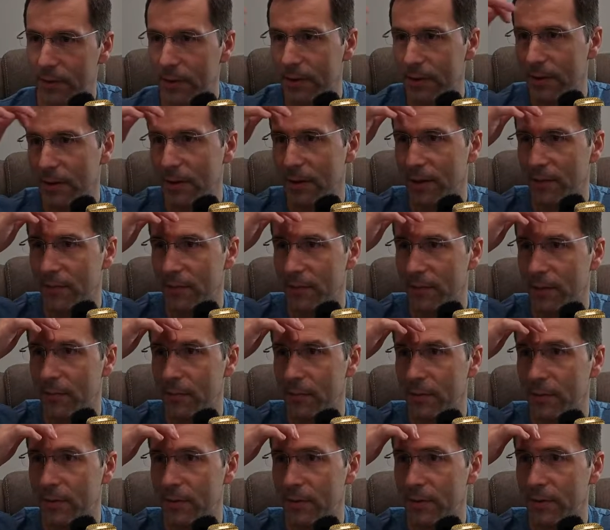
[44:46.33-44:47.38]

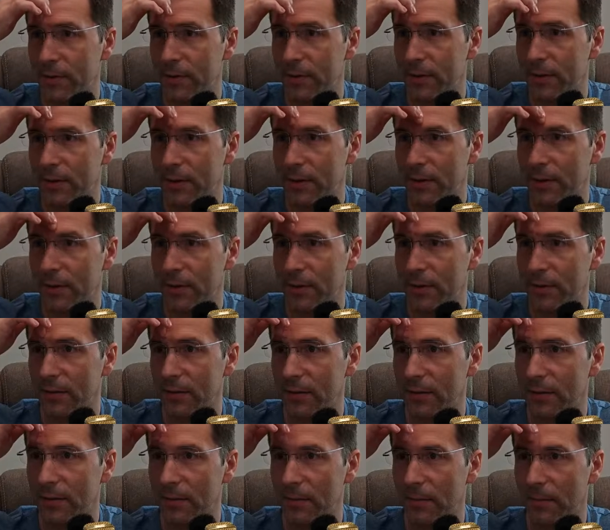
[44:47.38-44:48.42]
everyone,
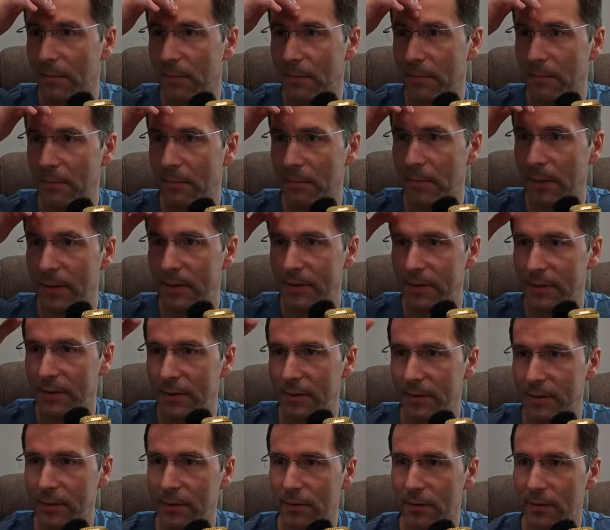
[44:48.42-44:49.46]
then pass
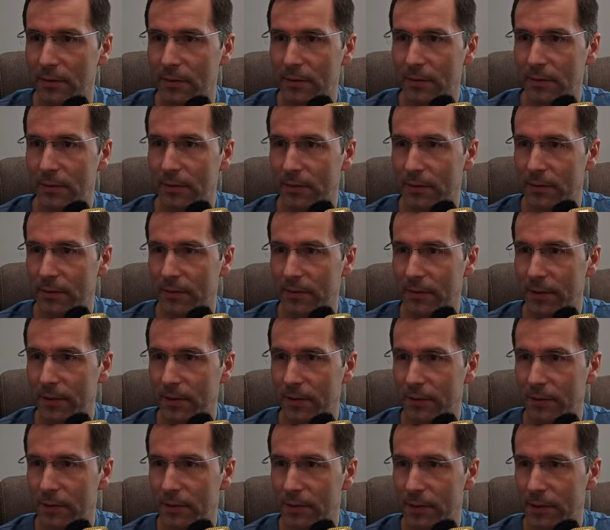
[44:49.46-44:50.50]
it on to
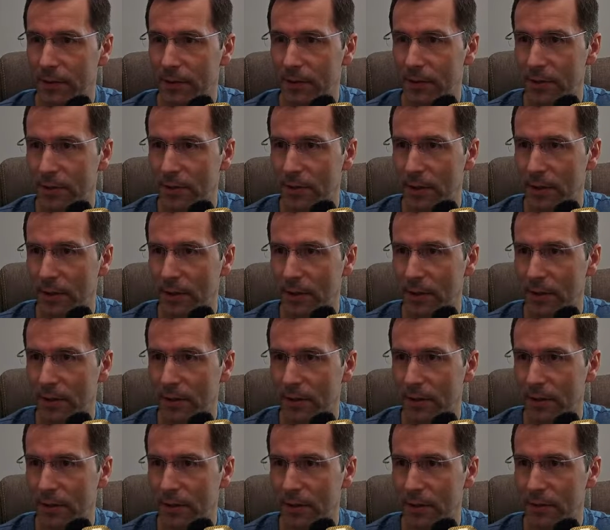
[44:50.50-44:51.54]
fellow station. I
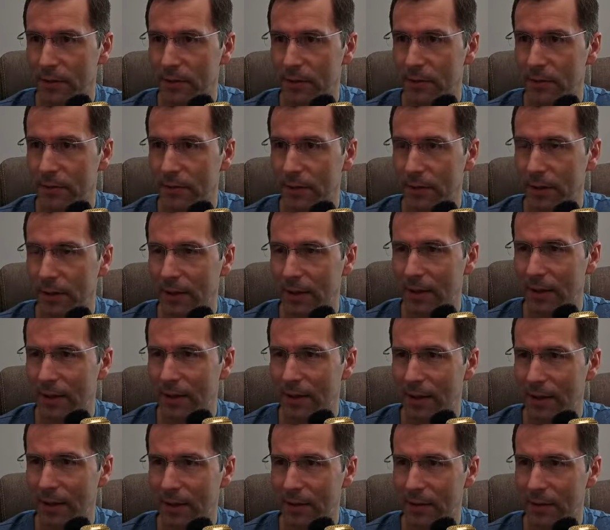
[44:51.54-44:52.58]
did to a
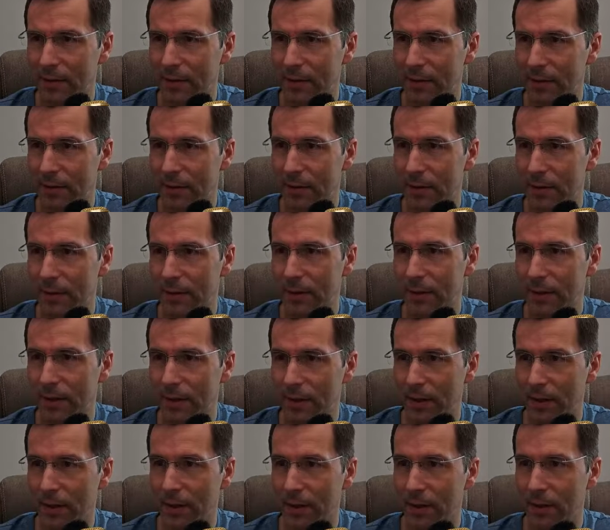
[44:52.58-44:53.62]
guy
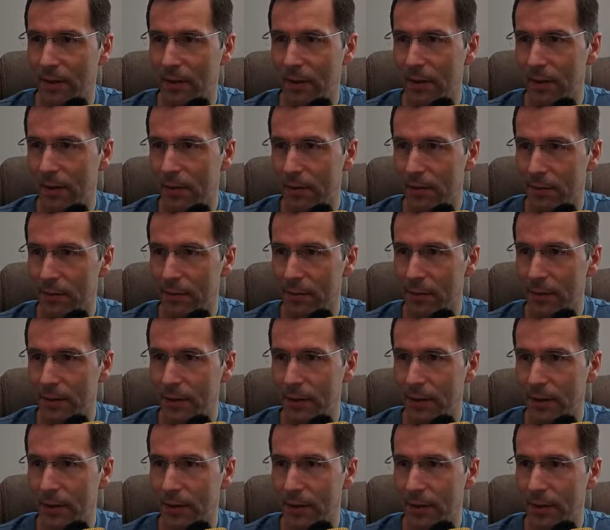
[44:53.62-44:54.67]
the other
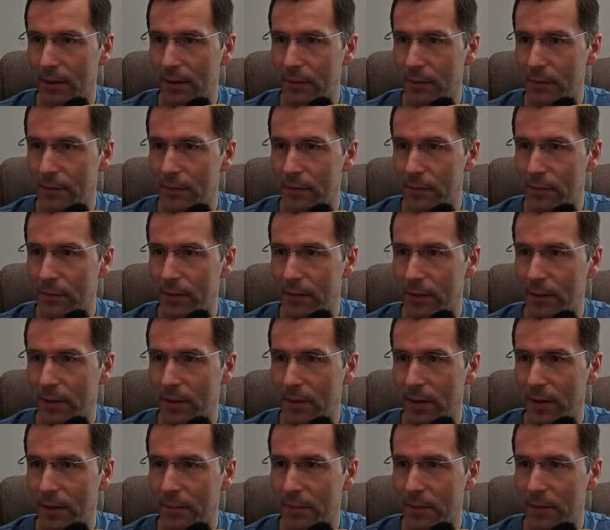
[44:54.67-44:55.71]
week and was really
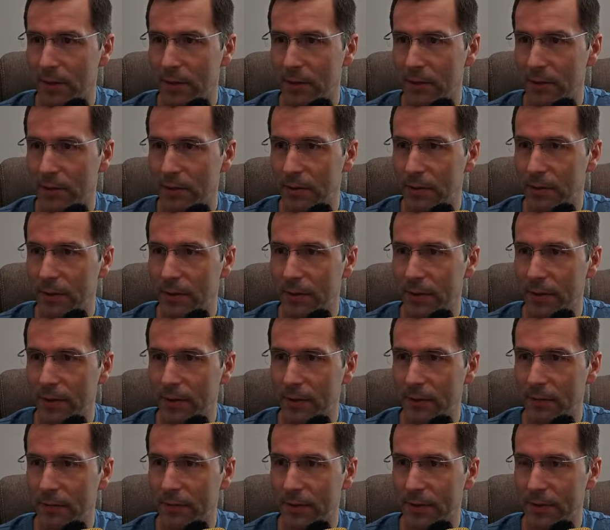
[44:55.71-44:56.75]
happy to hear
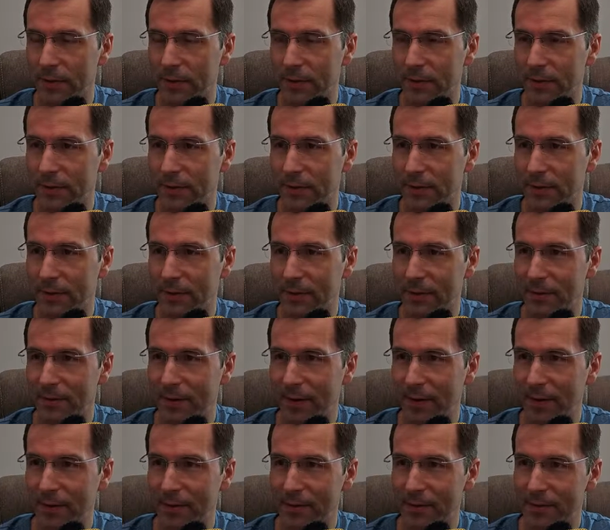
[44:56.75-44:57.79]
of it.
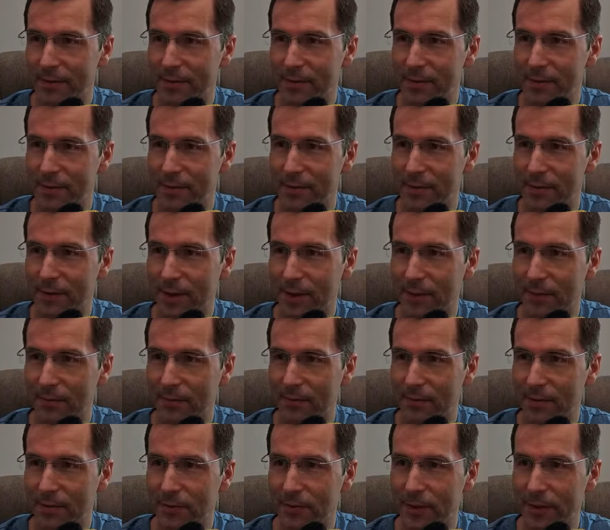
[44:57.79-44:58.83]
That
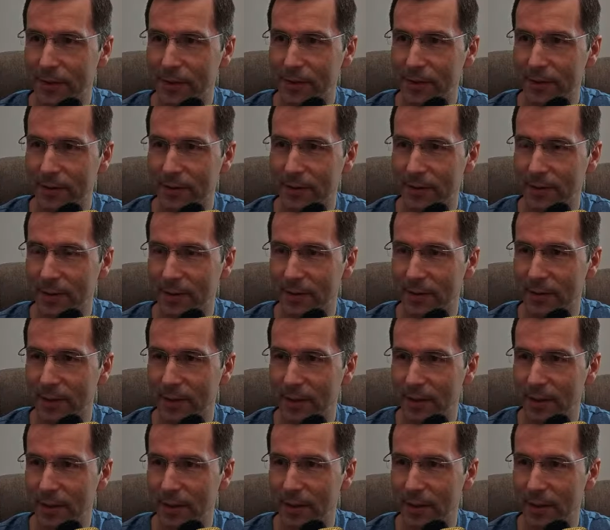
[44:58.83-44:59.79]
sounds great, Andy.